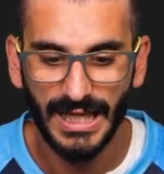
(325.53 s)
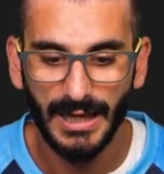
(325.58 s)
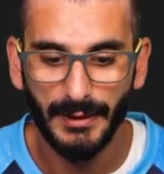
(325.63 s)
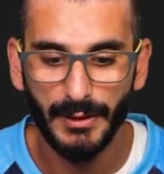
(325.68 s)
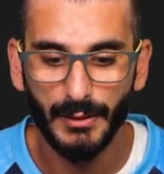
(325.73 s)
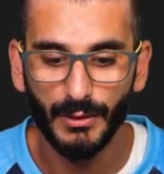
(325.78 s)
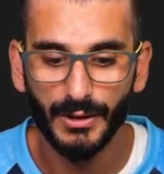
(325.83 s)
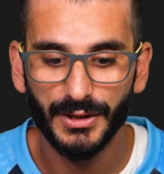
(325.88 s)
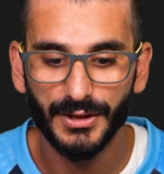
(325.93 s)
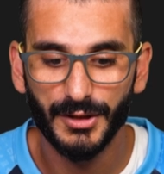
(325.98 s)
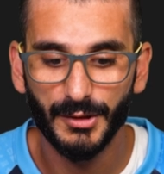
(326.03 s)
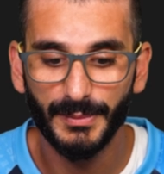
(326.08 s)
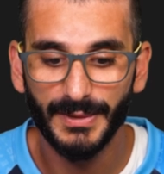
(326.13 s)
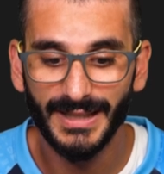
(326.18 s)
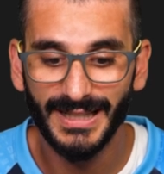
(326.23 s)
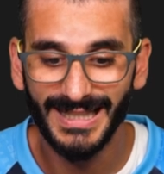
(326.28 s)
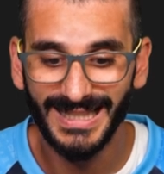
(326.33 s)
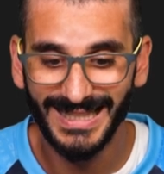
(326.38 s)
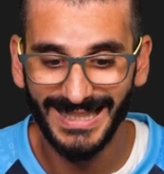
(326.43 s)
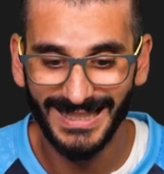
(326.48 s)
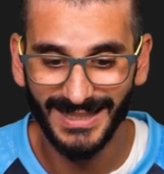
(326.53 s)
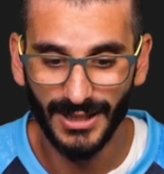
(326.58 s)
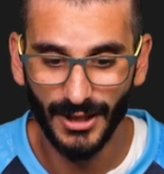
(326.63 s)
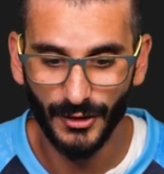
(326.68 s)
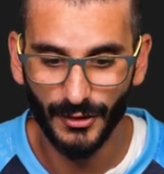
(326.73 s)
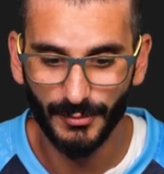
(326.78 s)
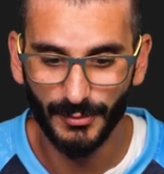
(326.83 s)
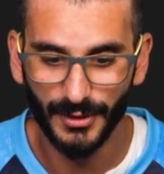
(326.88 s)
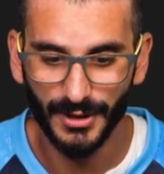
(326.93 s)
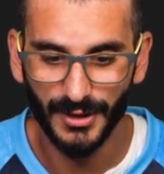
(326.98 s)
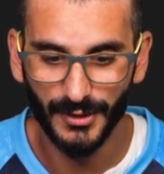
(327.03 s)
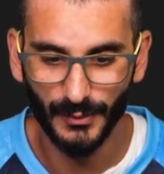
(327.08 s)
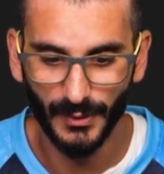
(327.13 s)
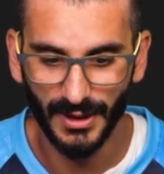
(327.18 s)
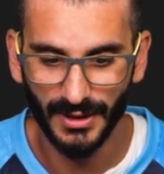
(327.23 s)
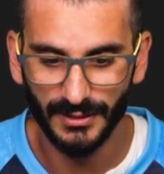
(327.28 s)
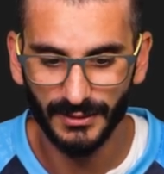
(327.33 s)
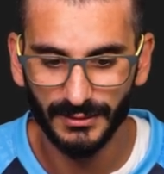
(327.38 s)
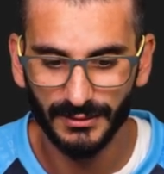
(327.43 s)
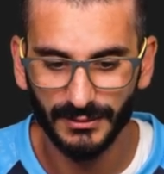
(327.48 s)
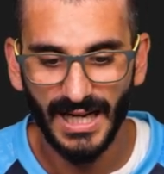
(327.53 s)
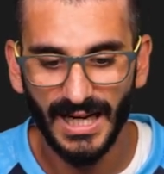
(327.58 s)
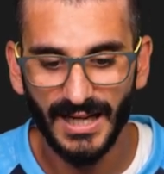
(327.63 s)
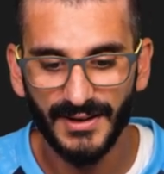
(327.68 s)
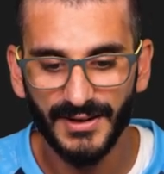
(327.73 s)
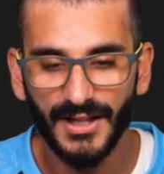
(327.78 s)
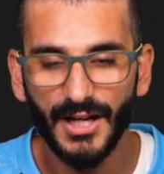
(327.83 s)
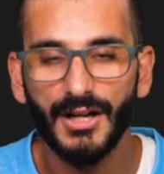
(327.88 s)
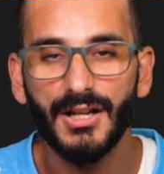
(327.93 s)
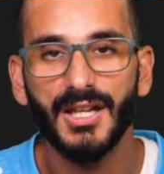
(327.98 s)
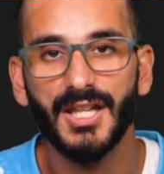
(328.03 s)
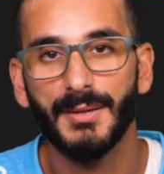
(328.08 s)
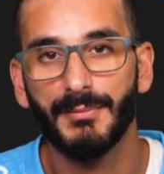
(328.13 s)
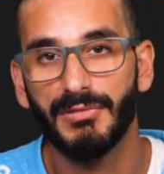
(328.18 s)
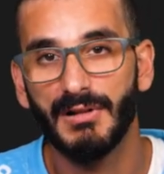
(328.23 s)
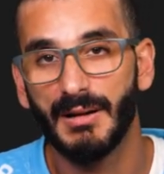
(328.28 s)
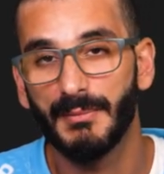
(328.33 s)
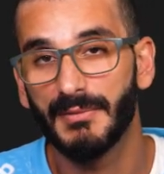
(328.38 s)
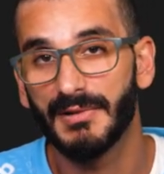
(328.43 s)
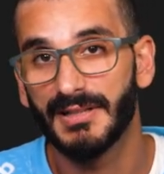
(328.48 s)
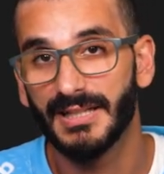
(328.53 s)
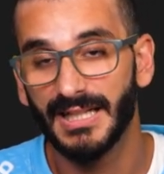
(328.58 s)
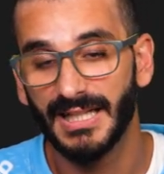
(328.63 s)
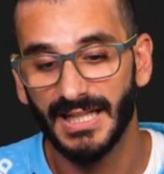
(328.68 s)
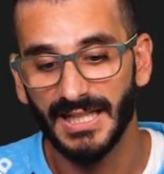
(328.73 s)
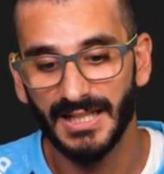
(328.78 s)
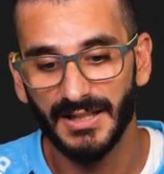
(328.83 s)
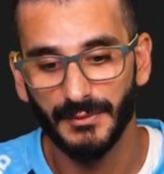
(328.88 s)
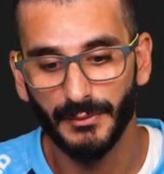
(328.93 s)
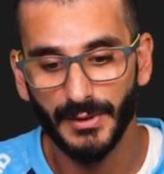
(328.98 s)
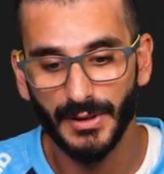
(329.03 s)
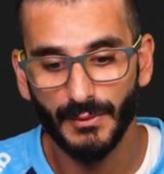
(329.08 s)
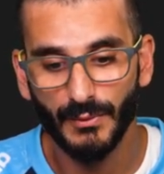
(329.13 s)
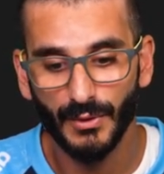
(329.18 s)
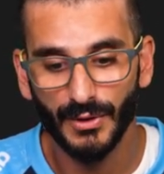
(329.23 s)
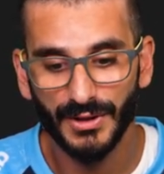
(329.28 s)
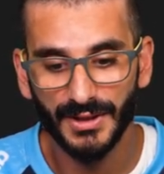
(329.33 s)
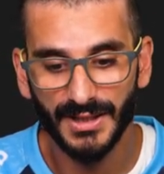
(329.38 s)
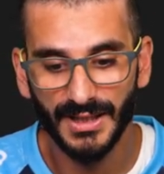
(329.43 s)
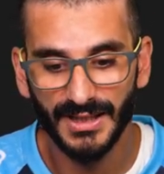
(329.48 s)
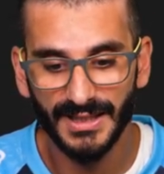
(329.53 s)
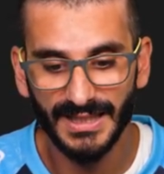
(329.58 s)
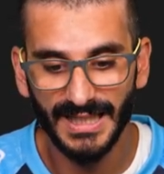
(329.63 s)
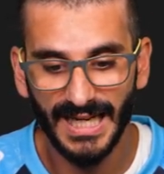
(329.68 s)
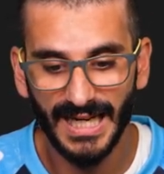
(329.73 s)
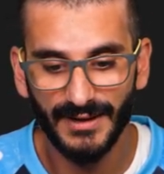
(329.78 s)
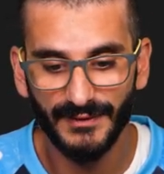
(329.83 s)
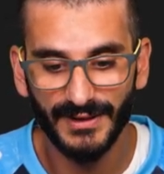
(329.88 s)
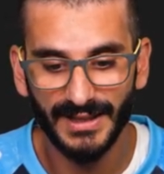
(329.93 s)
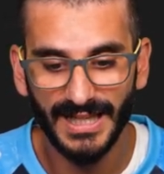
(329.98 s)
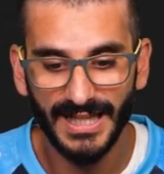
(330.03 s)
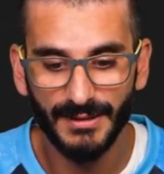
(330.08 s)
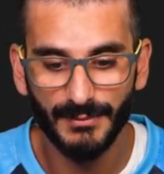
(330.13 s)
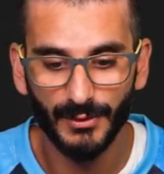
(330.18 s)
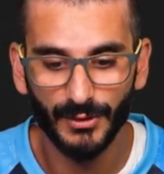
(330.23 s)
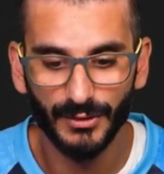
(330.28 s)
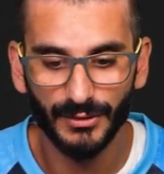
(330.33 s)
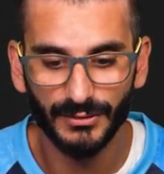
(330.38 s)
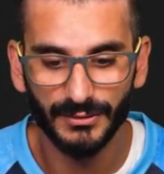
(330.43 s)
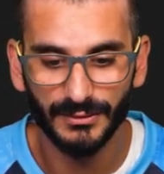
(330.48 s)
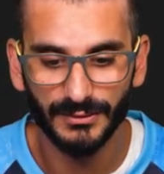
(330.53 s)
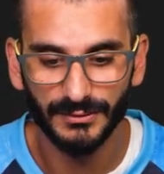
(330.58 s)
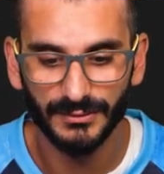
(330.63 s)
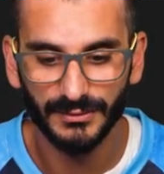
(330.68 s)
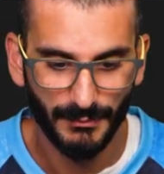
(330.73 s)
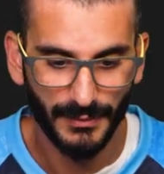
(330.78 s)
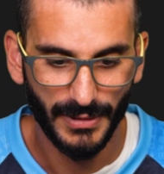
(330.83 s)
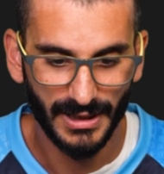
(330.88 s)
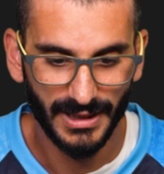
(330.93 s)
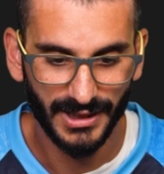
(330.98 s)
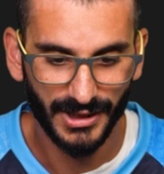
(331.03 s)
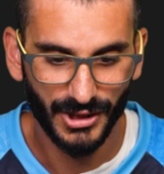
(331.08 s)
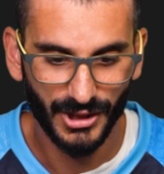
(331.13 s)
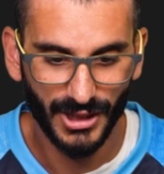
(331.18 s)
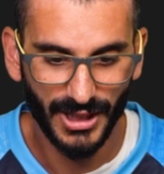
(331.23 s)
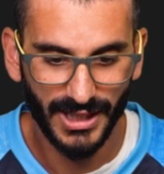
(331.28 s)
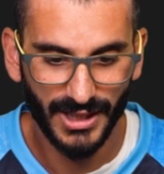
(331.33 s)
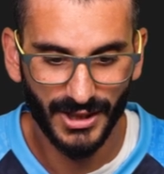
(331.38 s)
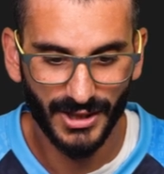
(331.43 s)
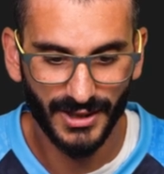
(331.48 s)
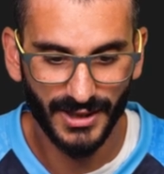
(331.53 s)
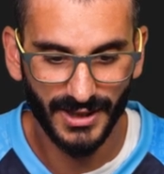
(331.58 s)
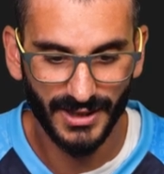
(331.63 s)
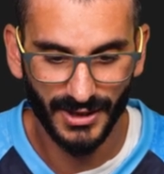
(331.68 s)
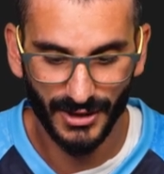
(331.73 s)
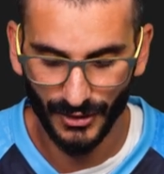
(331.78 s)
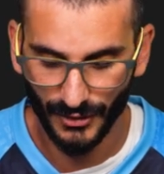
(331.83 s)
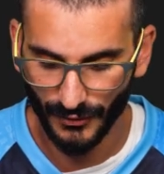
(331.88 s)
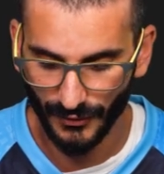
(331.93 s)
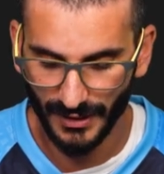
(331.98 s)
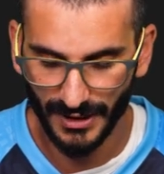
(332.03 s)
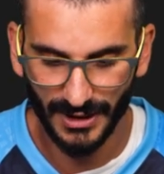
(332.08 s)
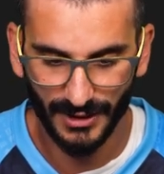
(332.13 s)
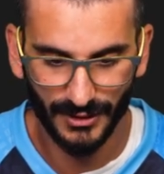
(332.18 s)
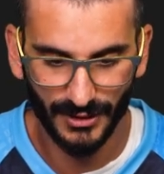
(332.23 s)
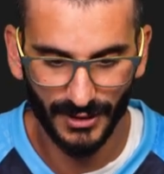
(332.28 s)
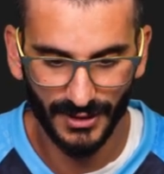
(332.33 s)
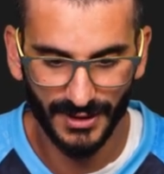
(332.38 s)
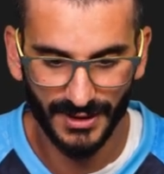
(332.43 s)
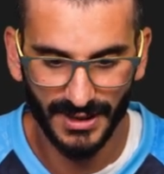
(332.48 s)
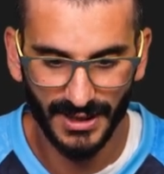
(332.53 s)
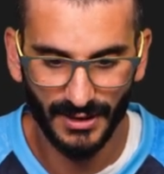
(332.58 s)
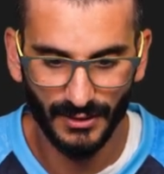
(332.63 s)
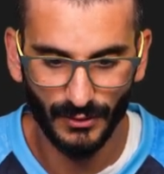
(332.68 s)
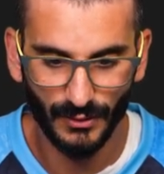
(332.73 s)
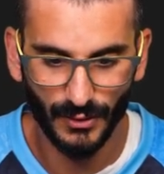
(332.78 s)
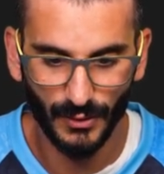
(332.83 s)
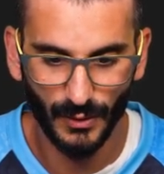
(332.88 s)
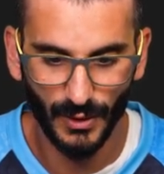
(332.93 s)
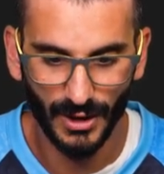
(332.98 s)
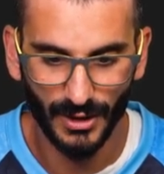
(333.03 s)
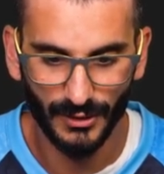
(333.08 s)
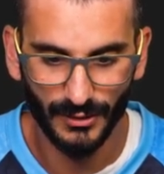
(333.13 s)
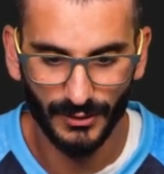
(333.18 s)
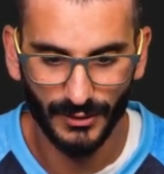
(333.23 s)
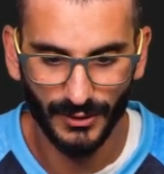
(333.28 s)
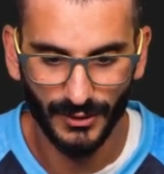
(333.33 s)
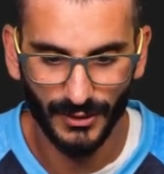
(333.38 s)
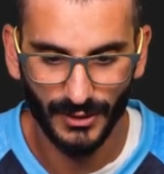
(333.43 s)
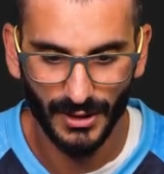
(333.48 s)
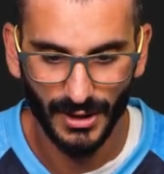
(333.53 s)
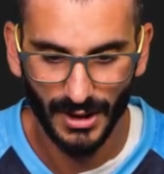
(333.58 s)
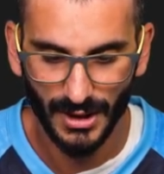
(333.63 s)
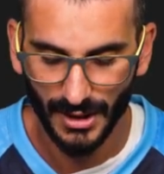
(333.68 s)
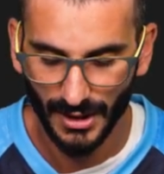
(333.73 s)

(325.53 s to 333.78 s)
and we want it to be is open as well. And the only other parameter is we want it to have a label but let's change this string to single quotes.